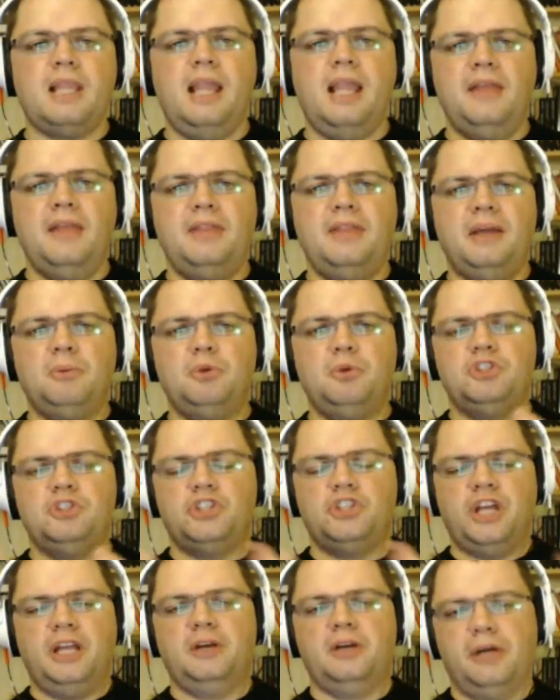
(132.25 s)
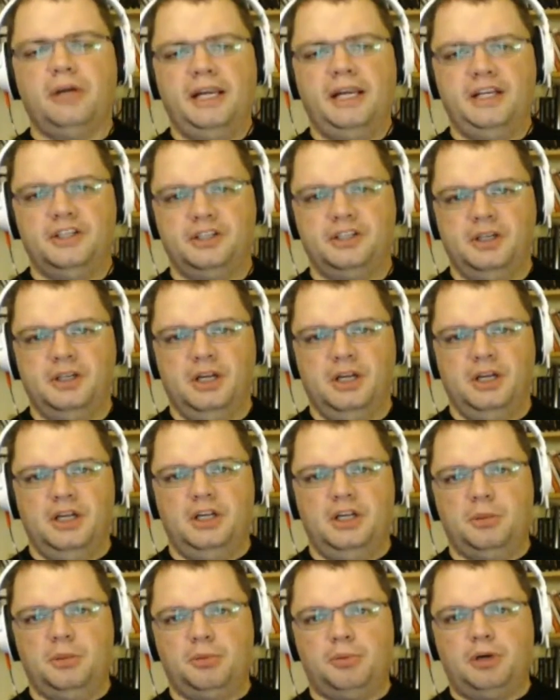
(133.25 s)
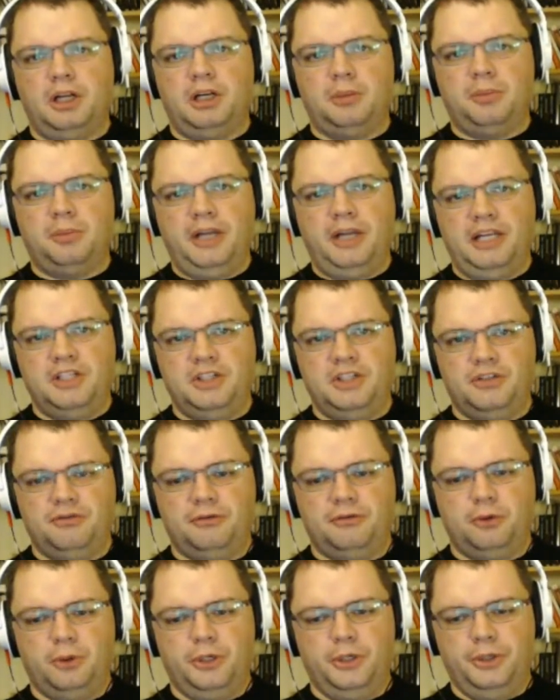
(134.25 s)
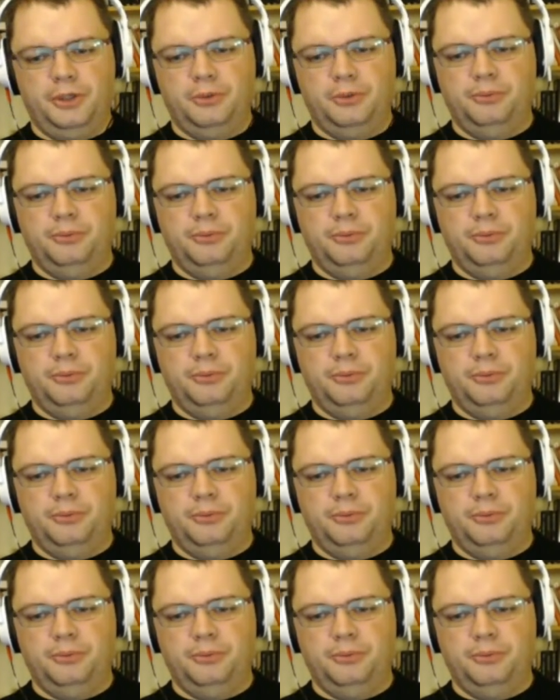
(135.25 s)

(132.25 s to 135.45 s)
and then will generate your product pages for you.